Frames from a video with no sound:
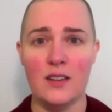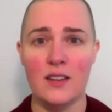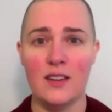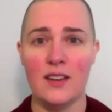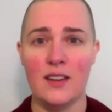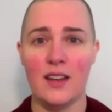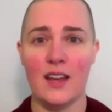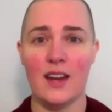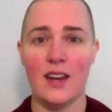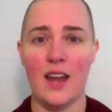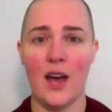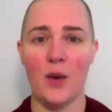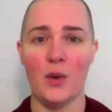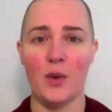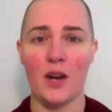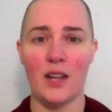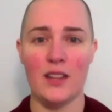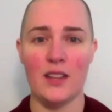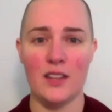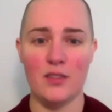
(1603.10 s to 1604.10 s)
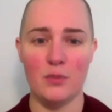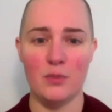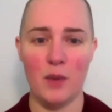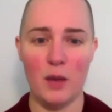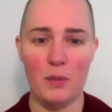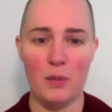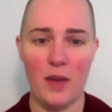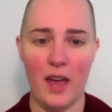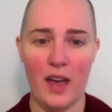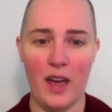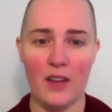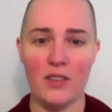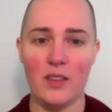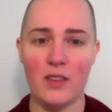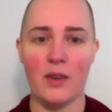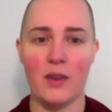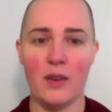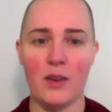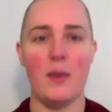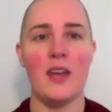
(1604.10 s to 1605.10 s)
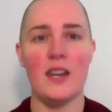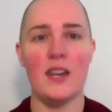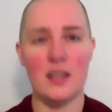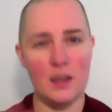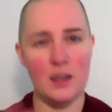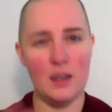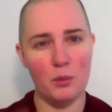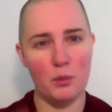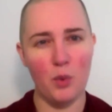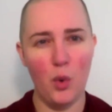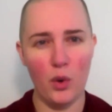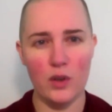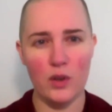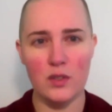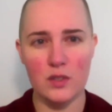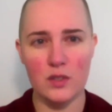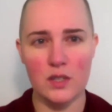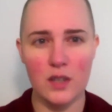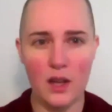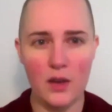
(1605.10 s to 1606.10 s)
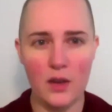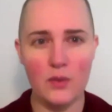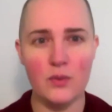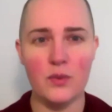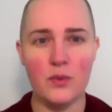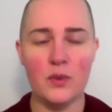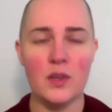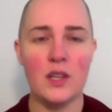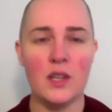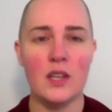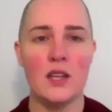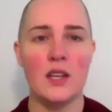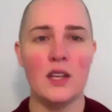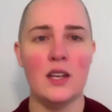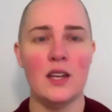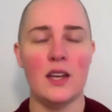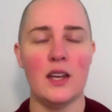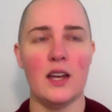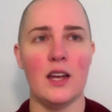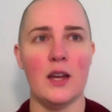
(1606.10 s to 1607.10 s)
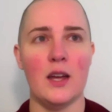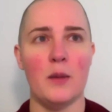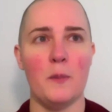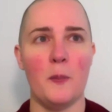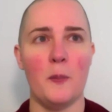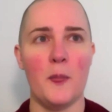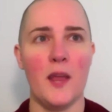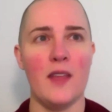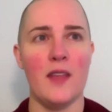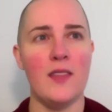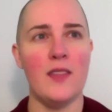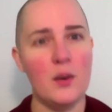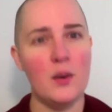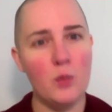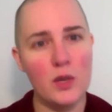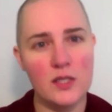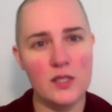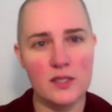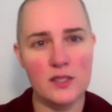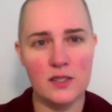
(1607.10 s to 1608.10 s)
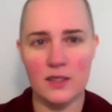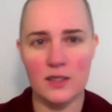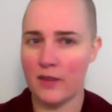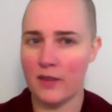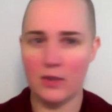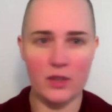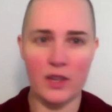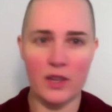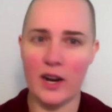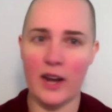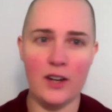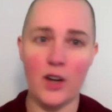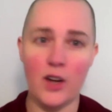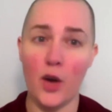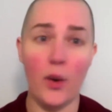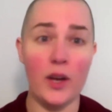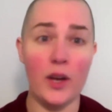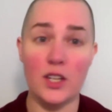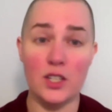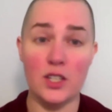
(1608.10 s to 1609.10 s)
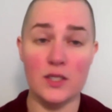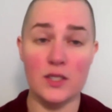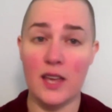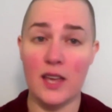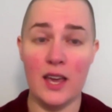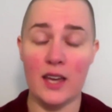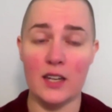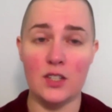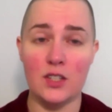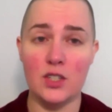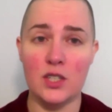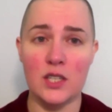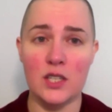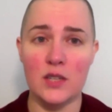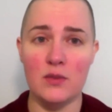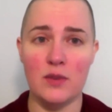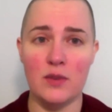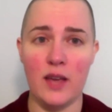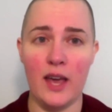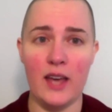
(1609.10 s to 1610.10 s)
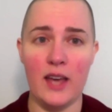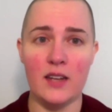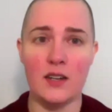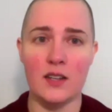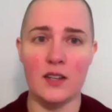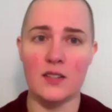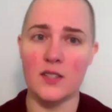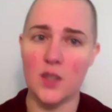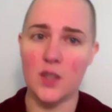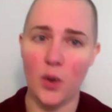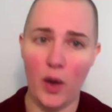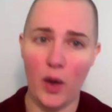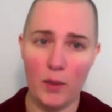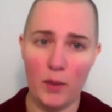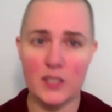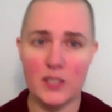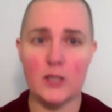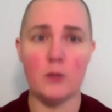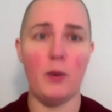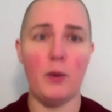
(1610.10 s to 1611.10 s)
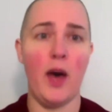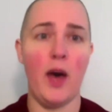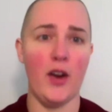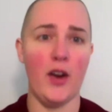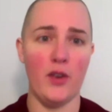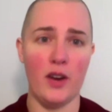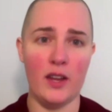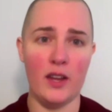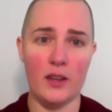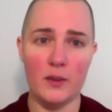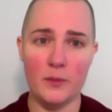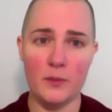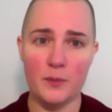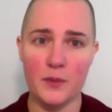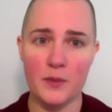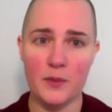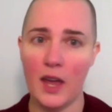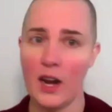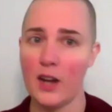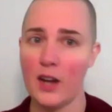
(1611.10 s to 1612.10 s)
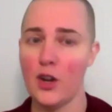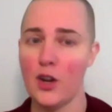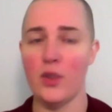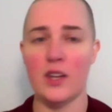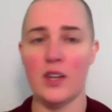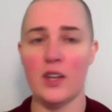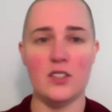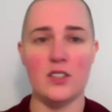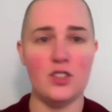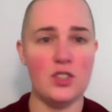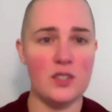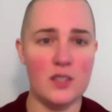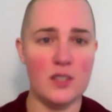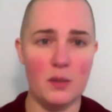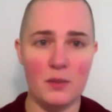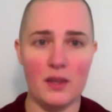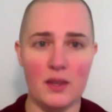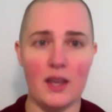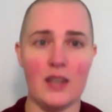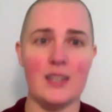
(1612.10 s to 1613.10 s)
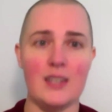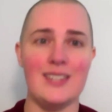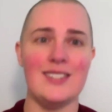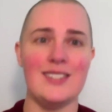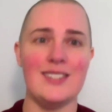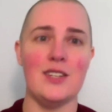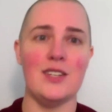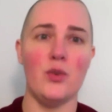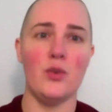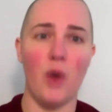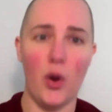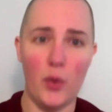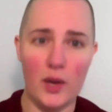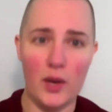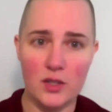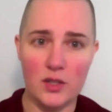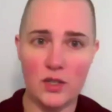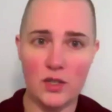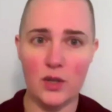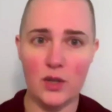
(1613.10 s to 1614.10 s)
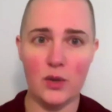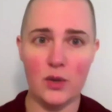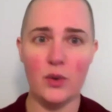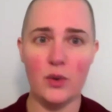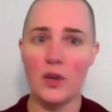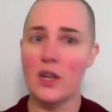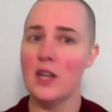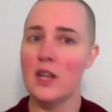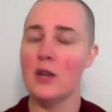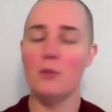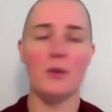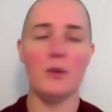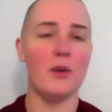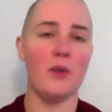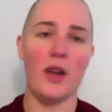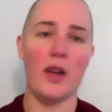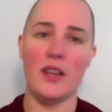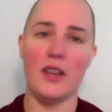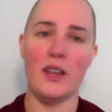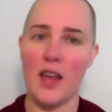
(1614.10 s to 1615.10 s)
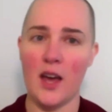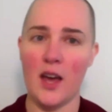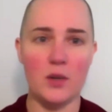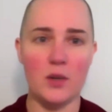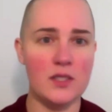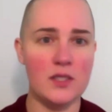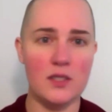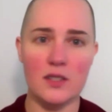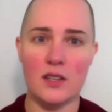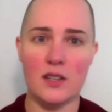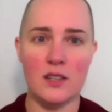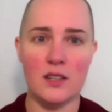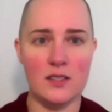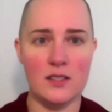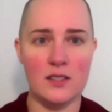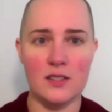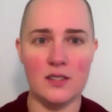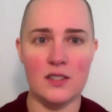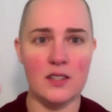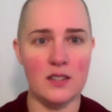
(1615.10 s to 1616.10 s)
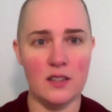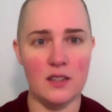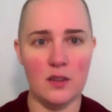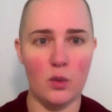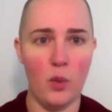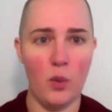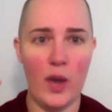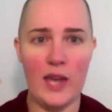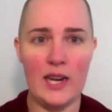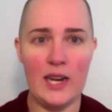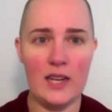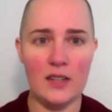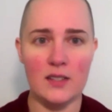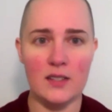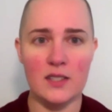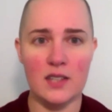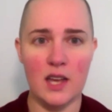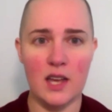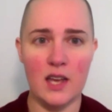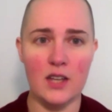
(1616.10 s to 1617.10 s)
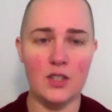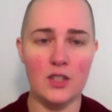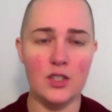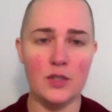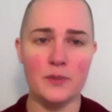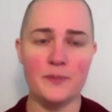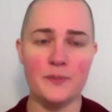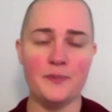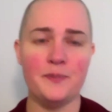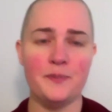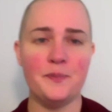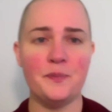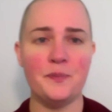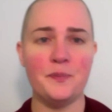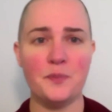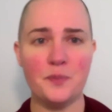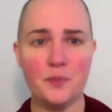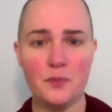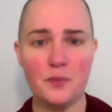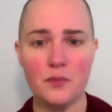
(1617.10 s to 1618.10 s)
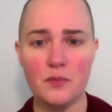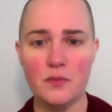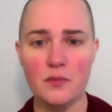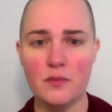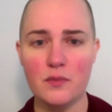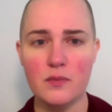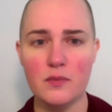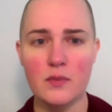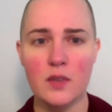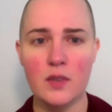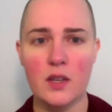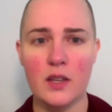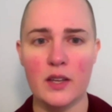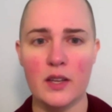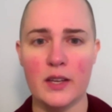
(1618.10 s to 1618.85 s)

And how would I live my path if I made it important enough? And then what's the level that I know I just can't achieve yet? And so I'm aspiring. And I know that it's just something I need to grow into. But right now it's still in the waiting stage. Yeah.